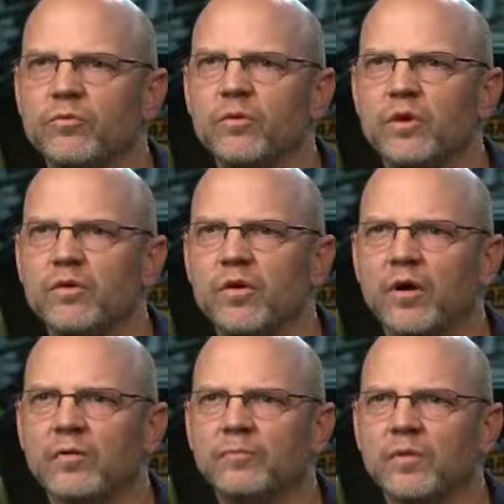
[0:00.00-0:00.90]
we,
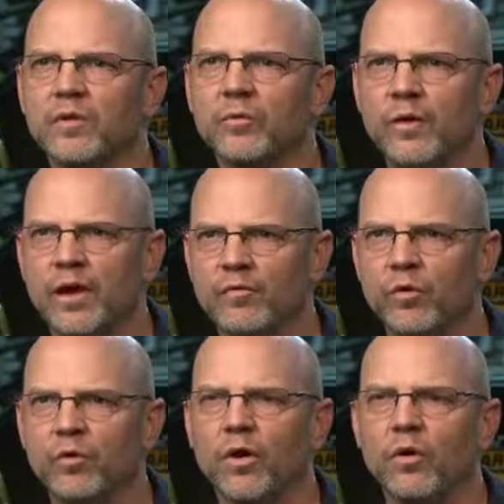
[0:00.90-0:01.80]
uh, we have a,
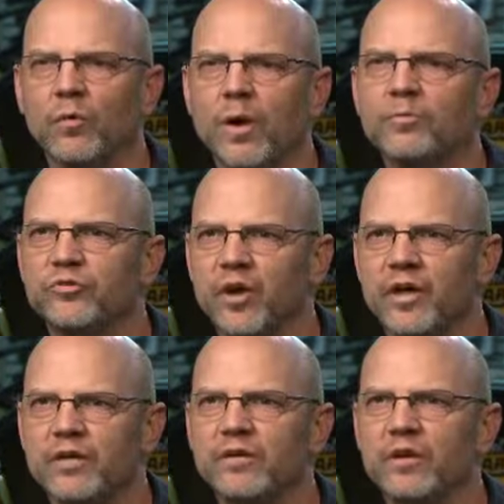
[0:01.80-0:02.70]
a,
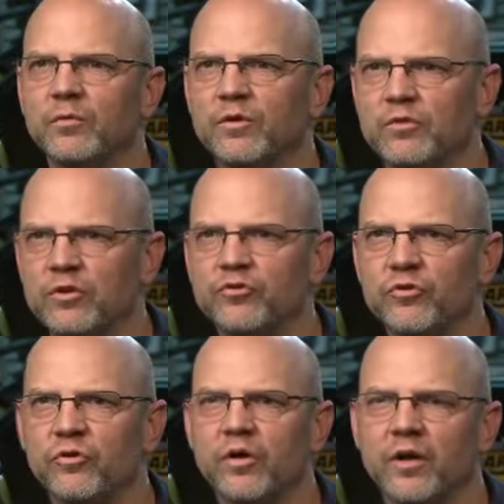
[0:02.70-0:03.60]
website and we
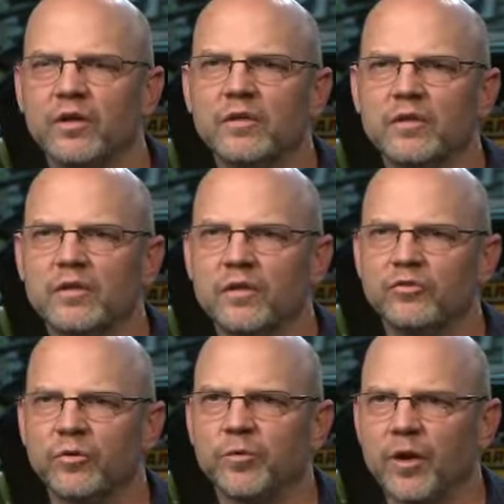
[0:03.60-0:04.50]
feature uh,
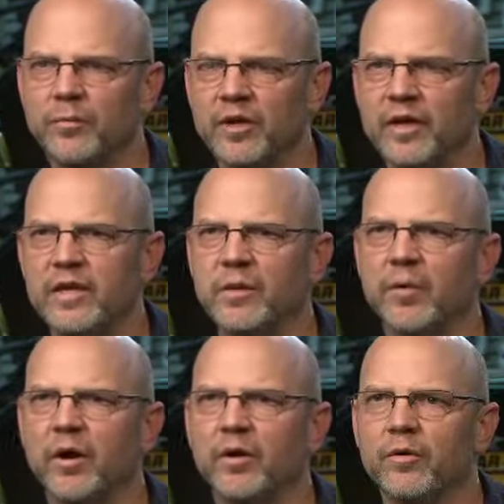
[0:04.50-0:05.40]
some Cub Cadet
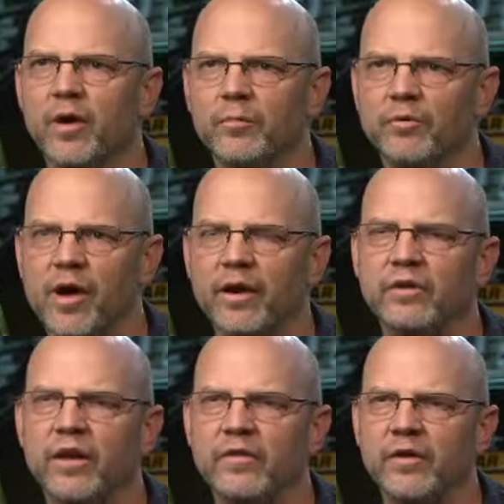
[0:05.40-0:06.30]
Yanmar uh,
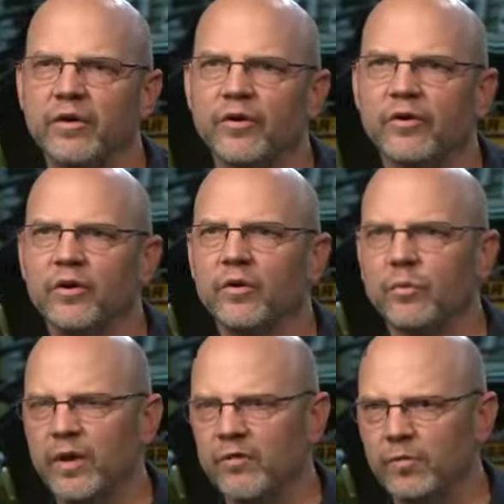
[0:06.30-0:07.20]
product on there.
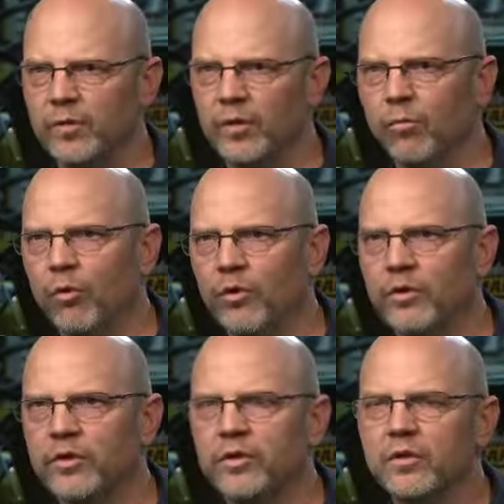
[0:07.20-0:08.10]
We have a
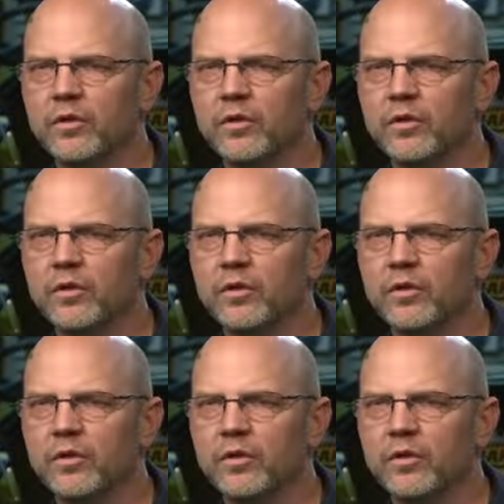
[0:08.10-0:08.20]
billboard